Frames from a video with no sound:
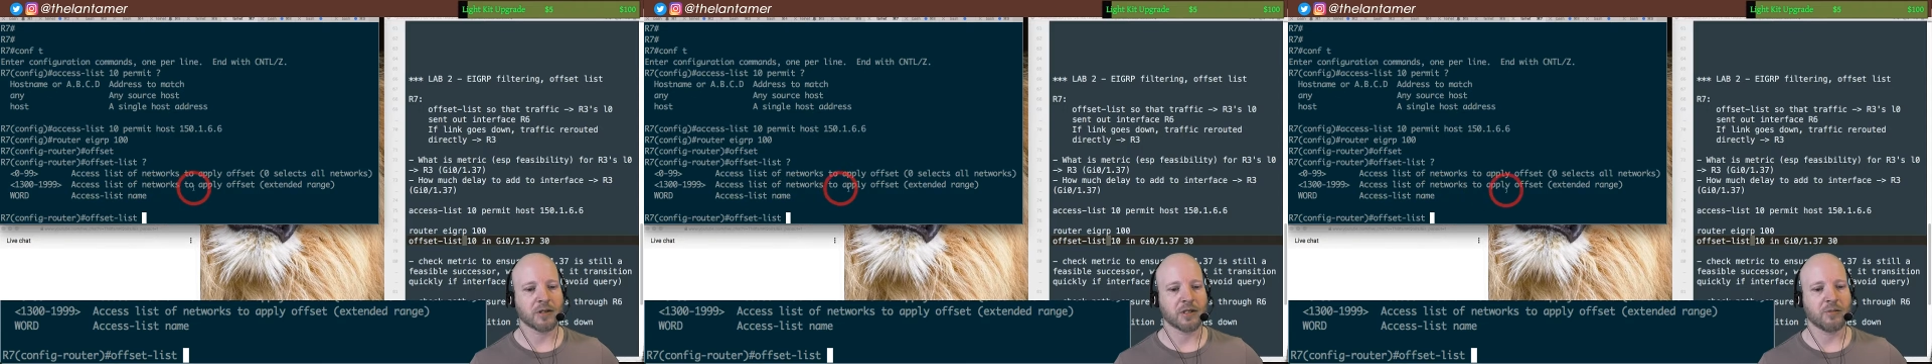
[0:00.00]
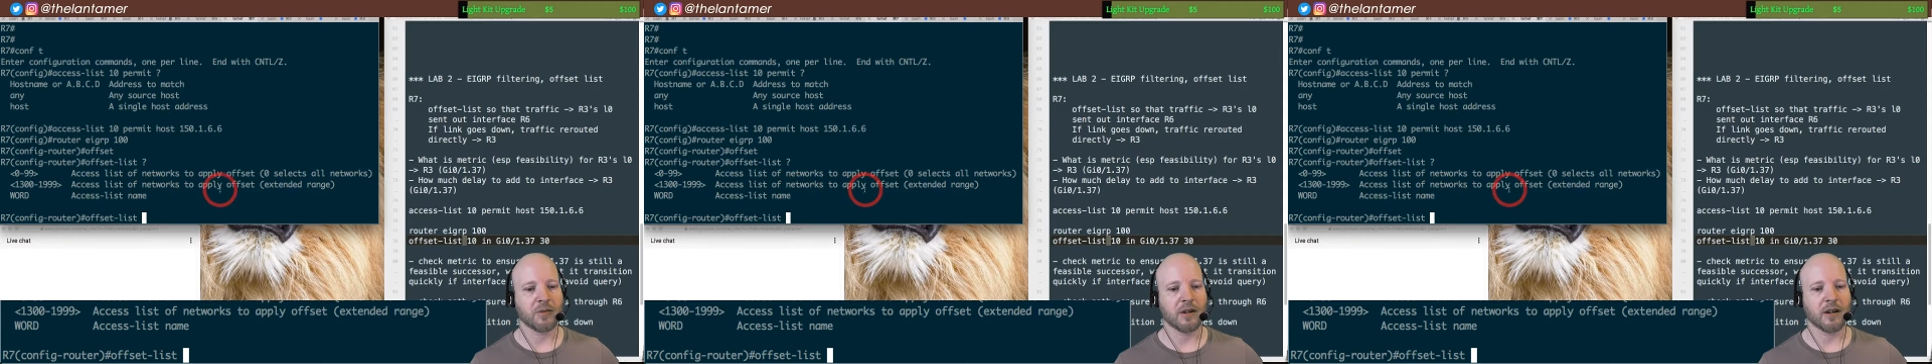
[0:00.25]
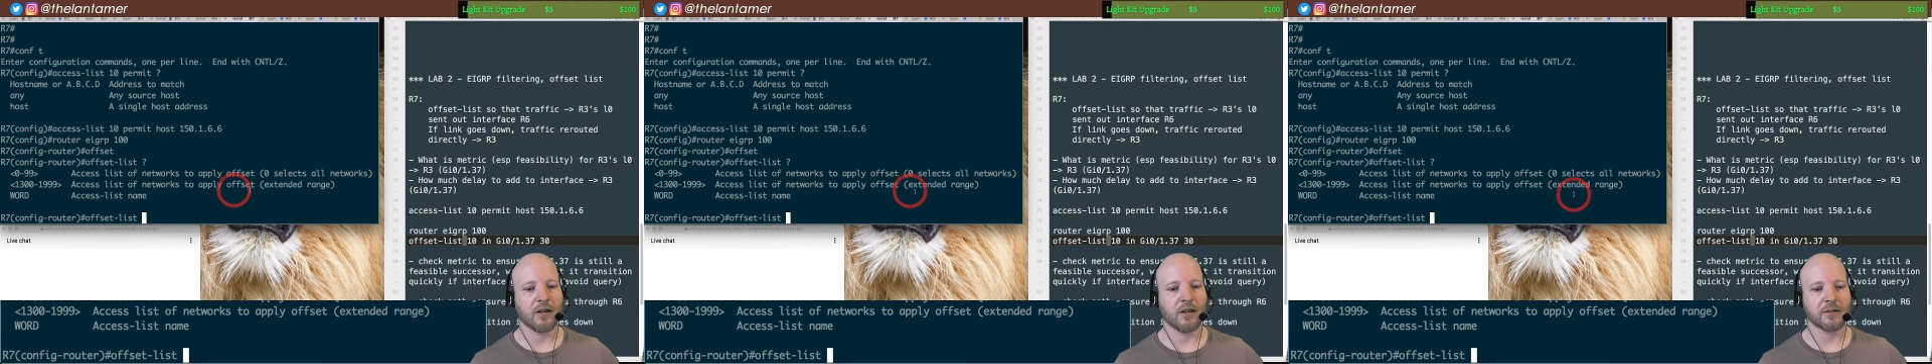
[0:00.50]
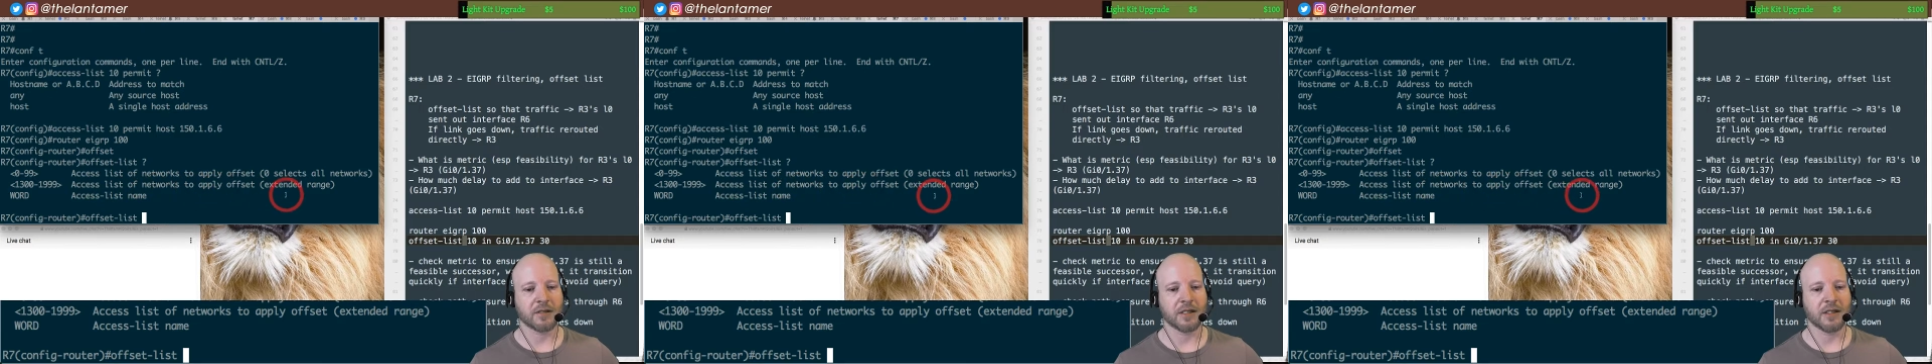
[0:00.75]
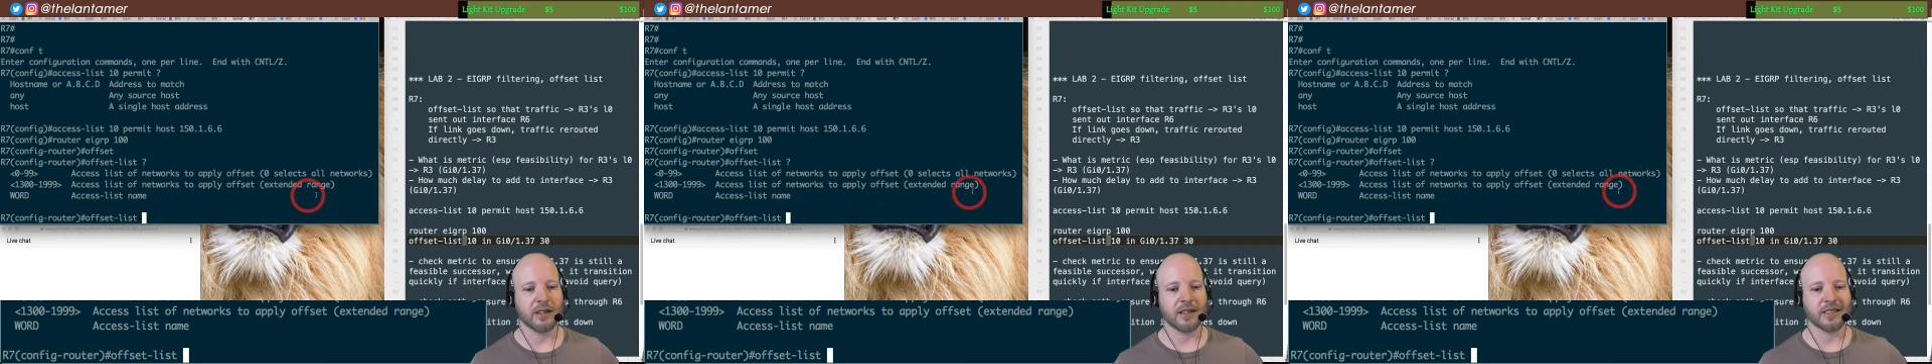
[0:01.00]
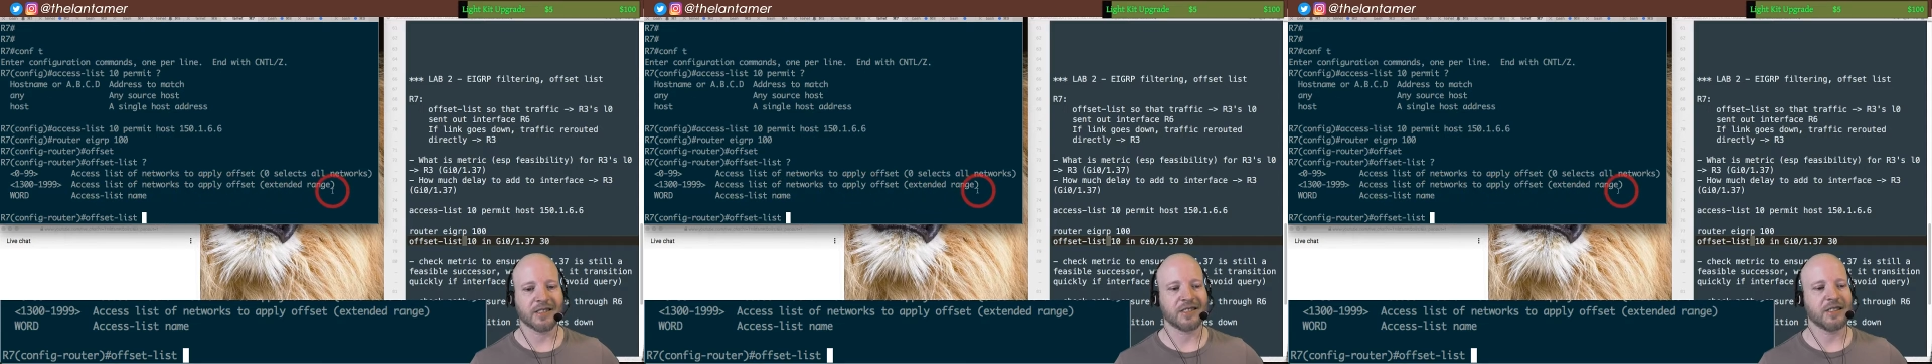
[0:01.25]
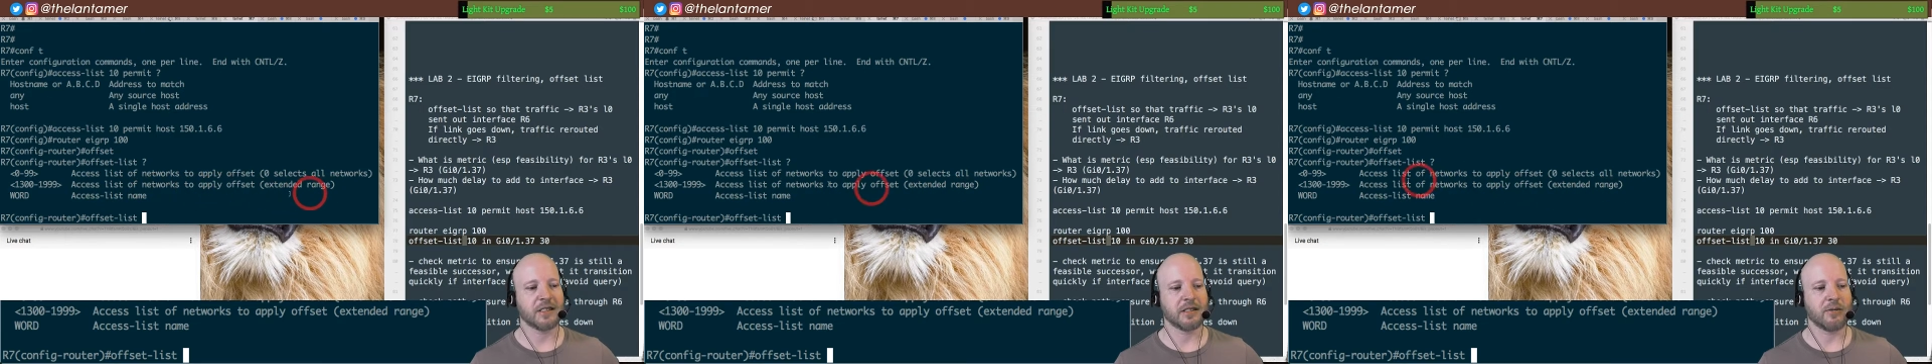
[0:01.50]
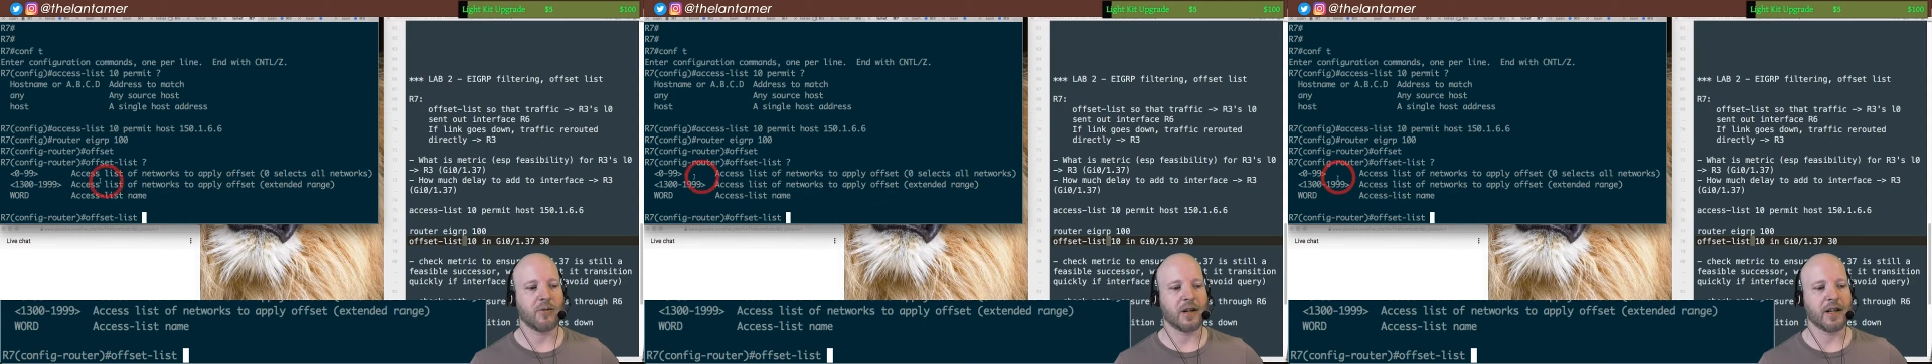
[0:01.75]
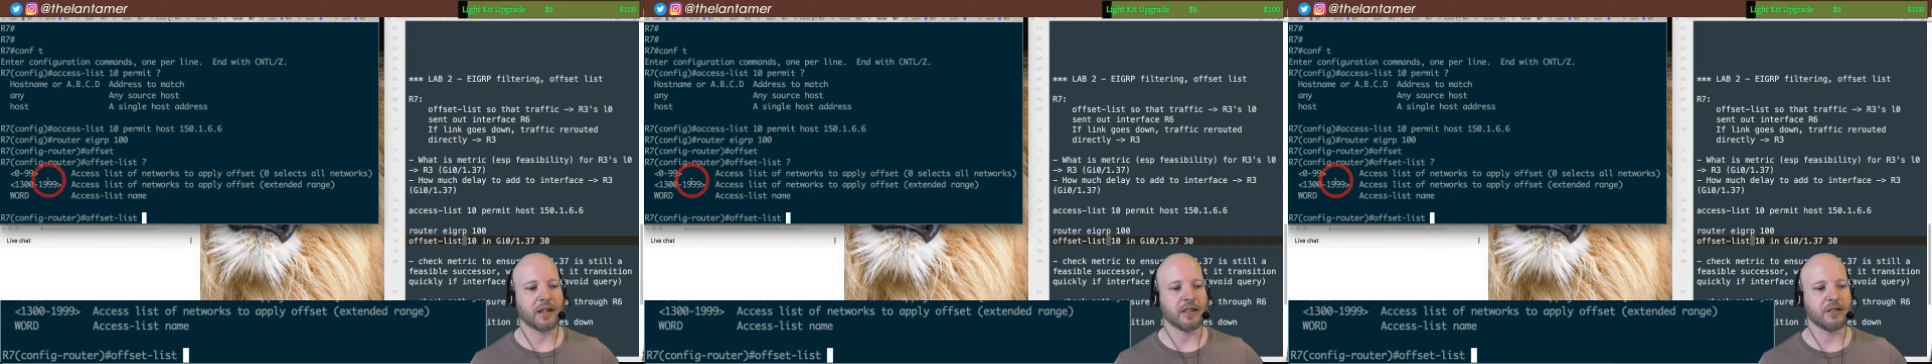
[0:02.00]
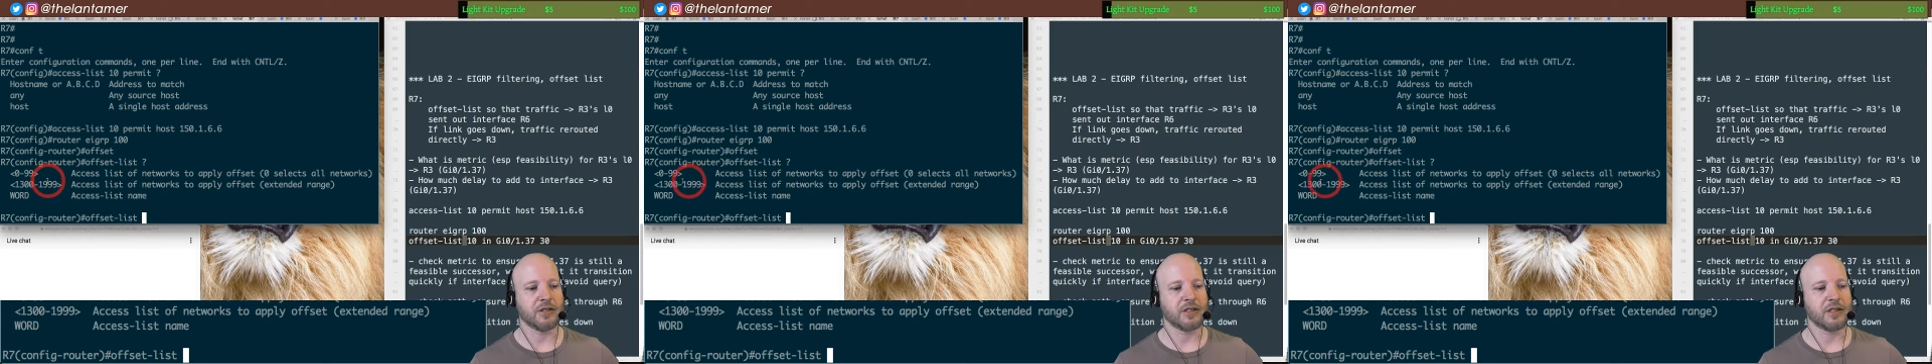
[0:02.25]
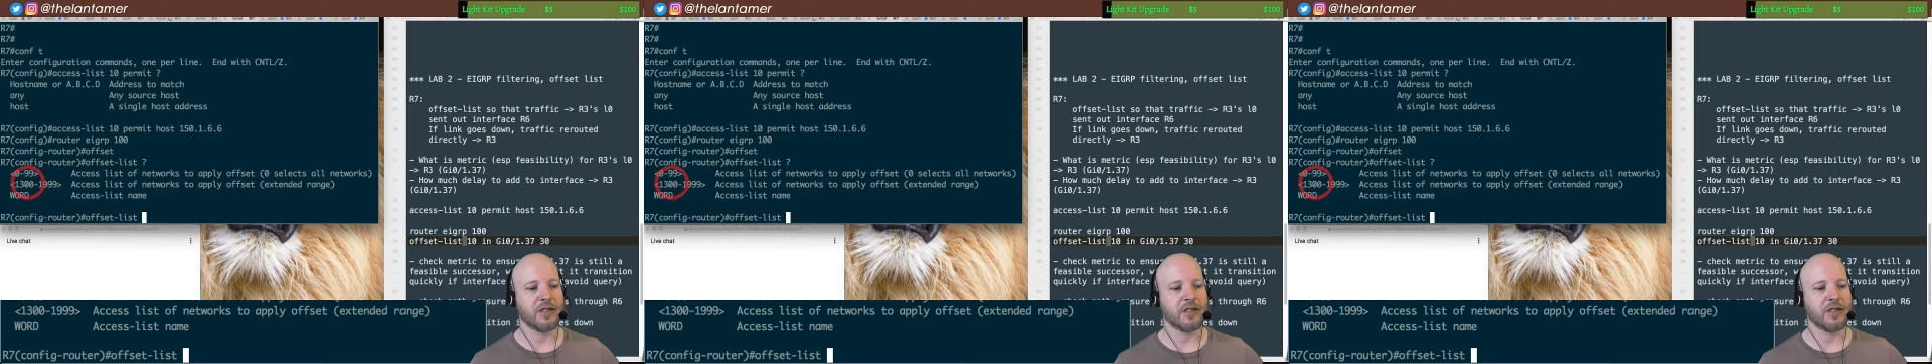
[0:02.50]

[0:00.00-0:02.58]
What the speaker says: to apply offset extended range.